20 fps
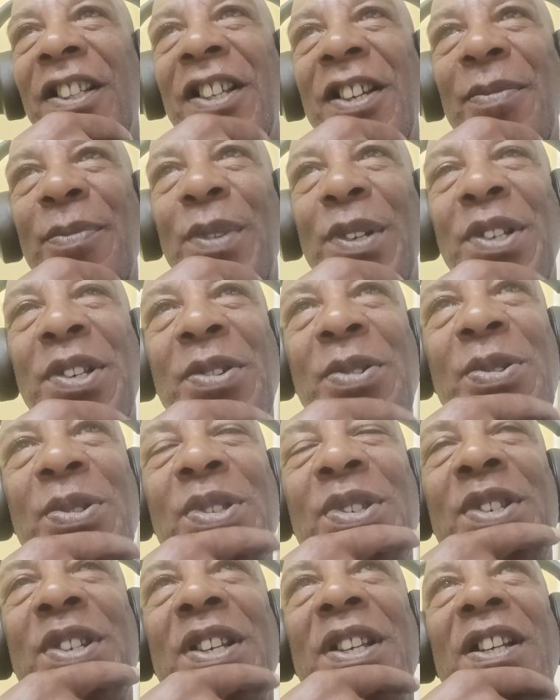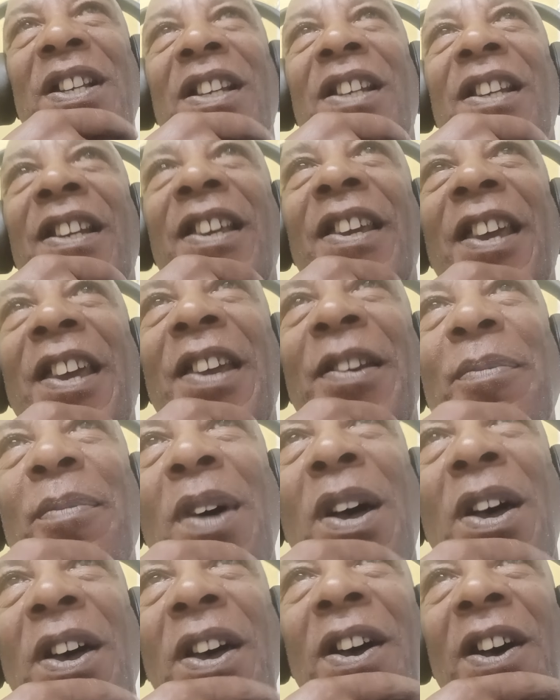but you're still in
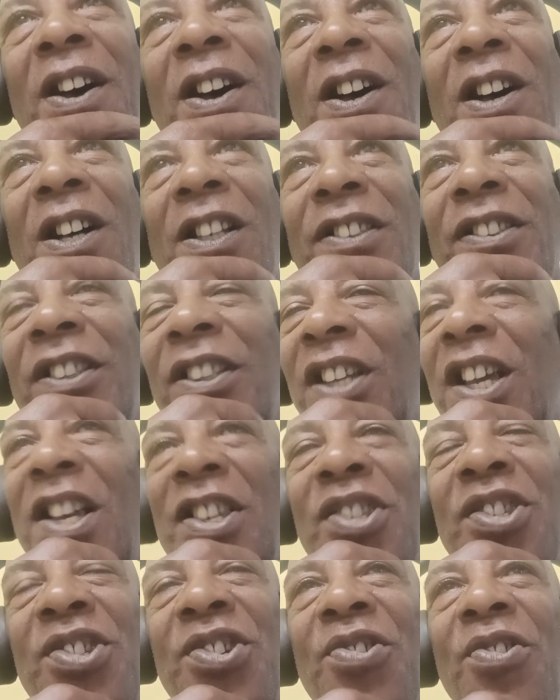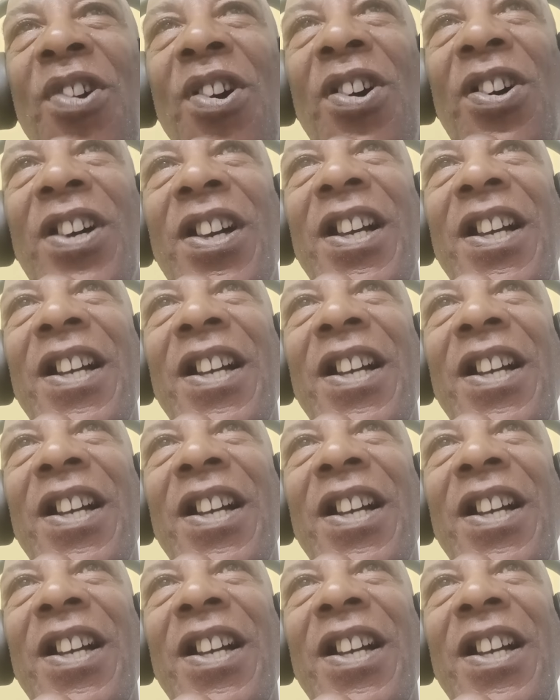my heart are strong.